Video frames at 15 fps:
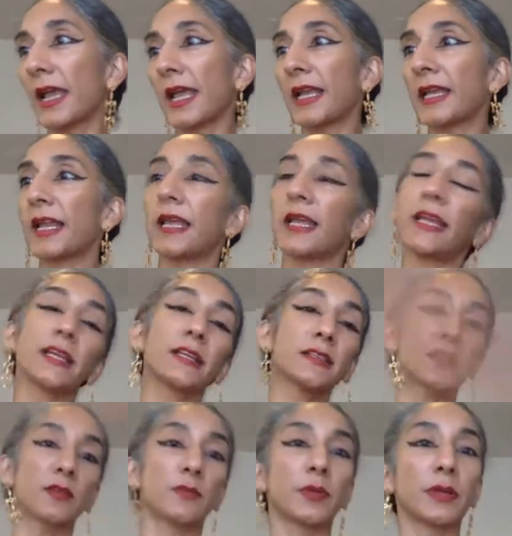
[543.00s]
in
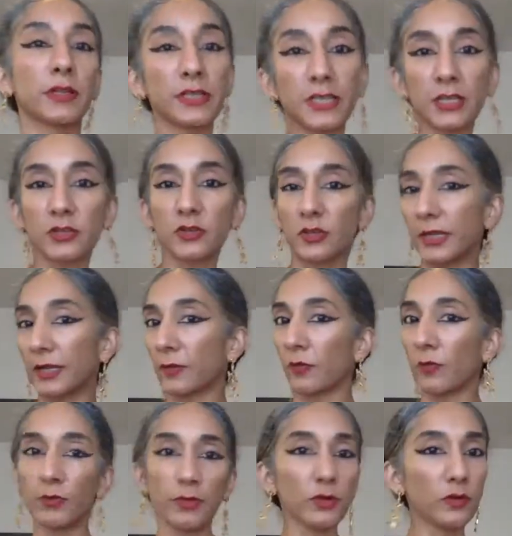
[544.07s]
his ability to
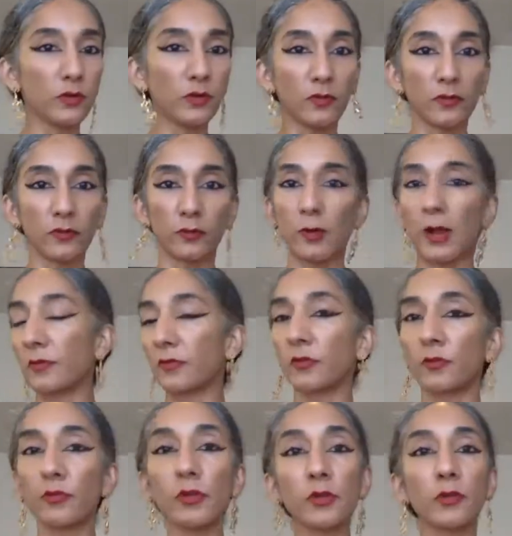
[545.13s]
move around
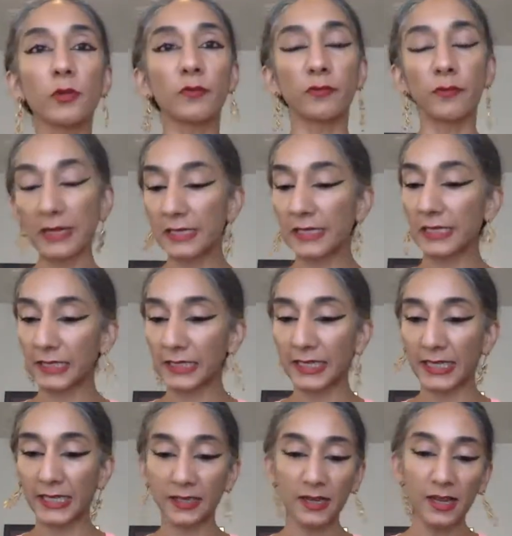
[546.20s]
the room
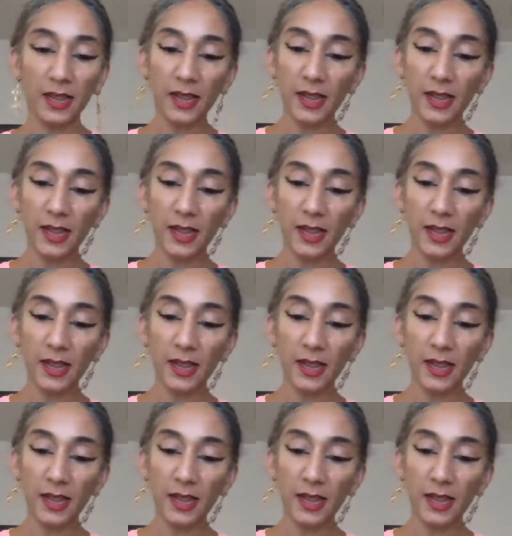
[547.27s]
frantically and